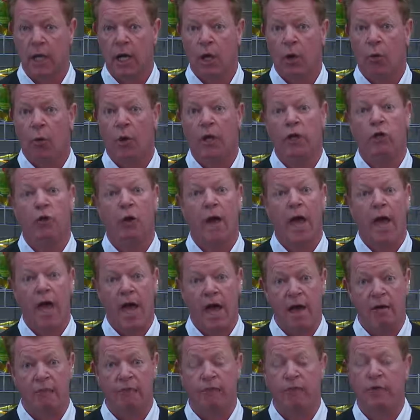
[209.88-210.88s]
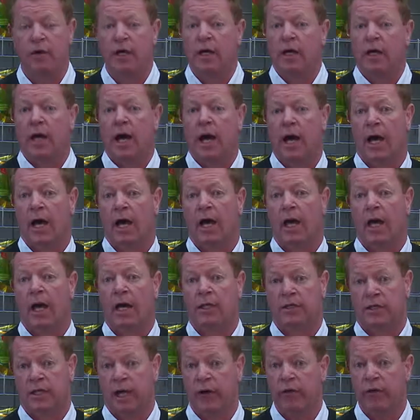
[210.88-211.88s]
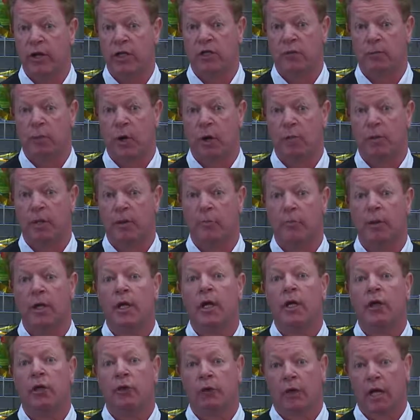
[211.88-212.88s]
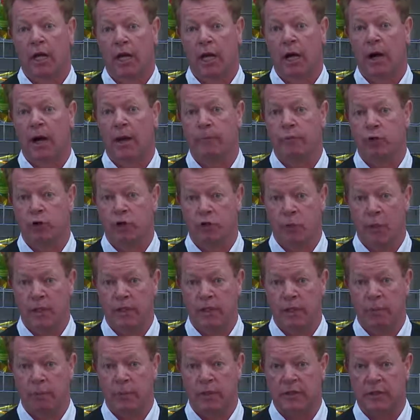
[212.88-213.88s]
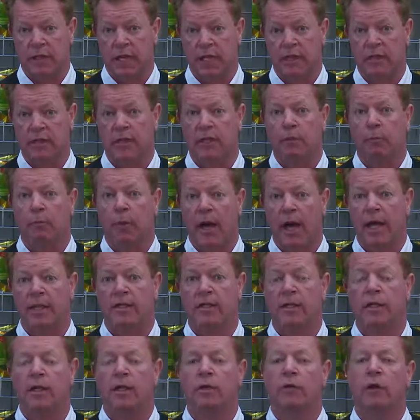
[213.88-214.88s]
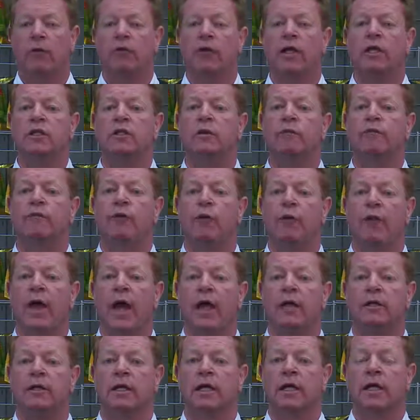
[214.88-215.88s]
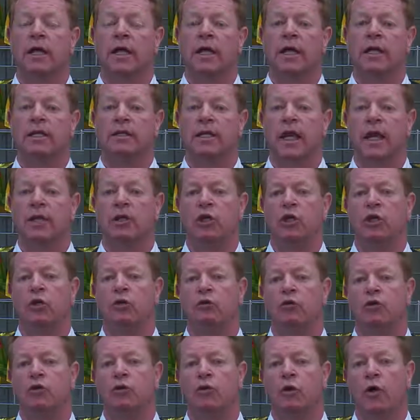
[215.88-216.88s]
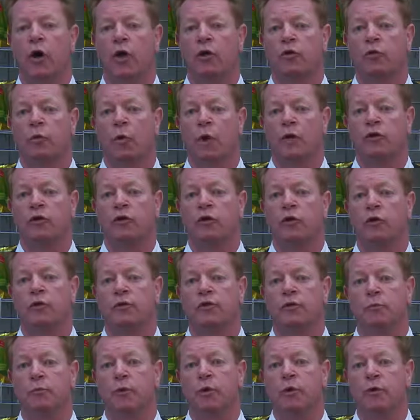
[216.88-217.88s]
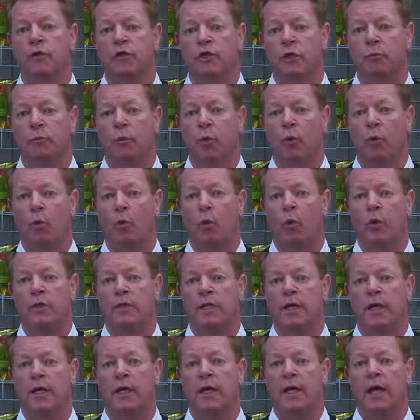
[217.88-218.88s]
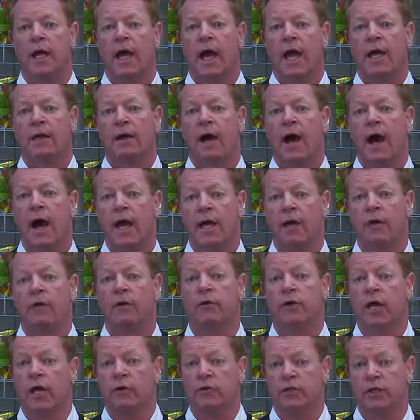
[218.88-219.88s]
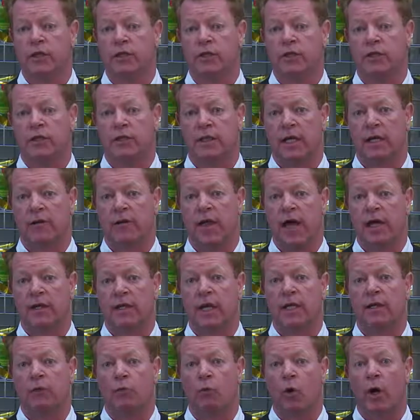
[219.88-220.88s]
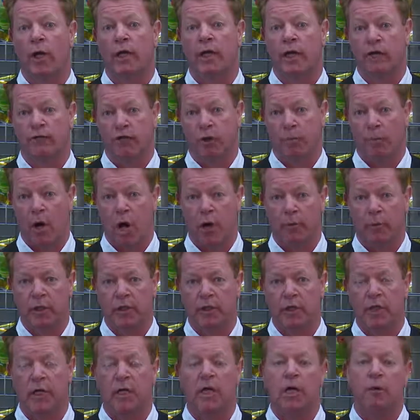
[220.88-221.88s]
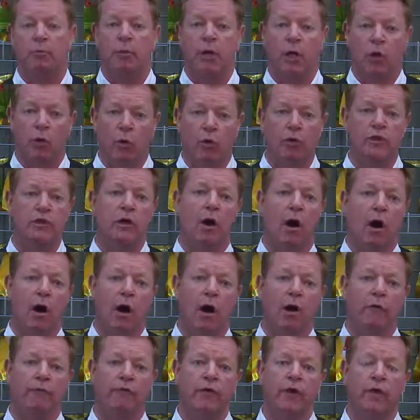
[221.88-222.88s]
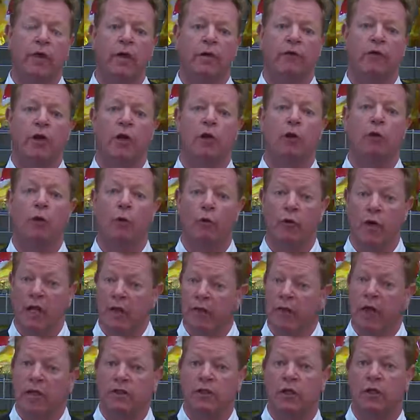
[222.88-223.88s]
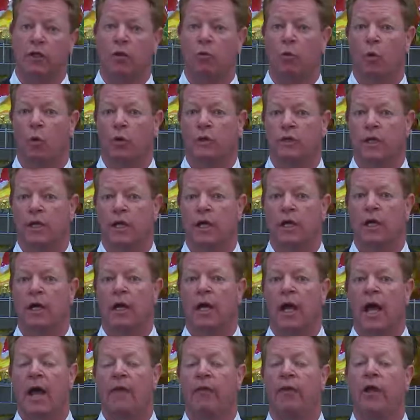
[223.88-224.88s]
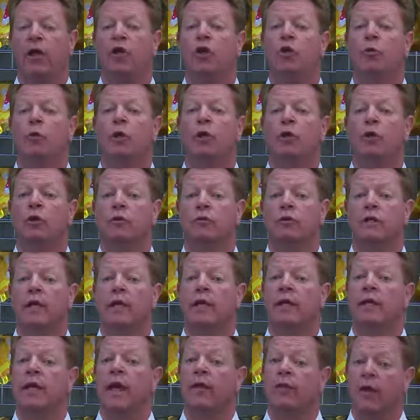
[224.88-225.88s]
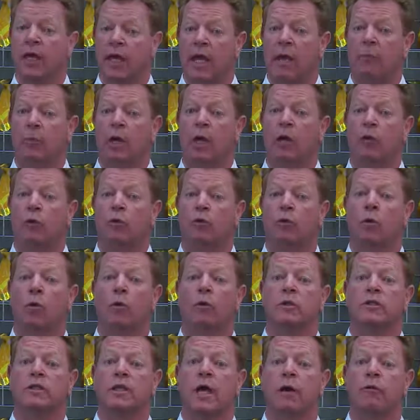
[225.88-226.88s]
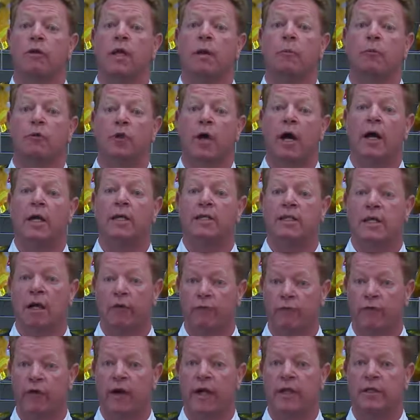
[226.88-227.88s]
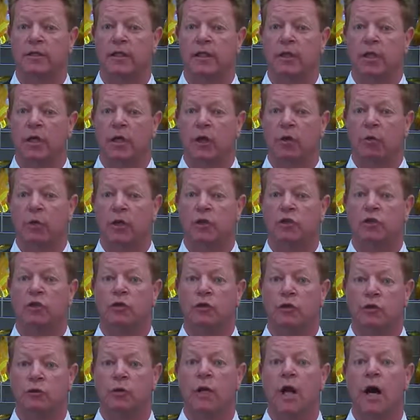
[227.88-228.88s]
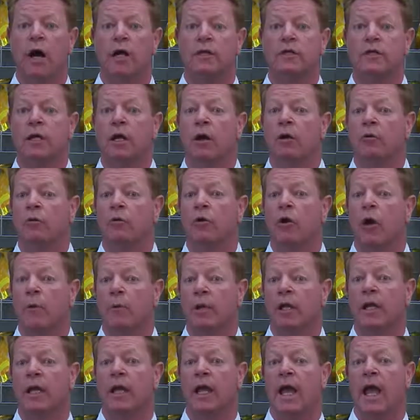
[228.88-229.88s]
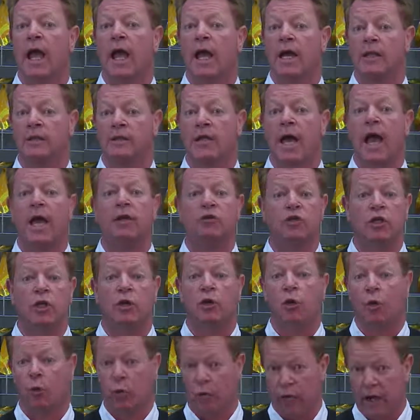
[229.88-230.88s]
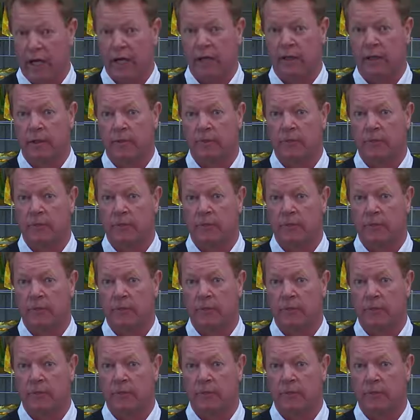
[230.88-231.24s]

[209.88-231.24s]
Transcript: When you have a serious problem, you can go up to 20%, but the reason for that is that you do not want to use municipal water at higher dosages than that at one given moment, because of the chlorine that's in the water. And then you would use another chemical called sodium thiosulfate, which to you and I is known commonly as anti-chlorine.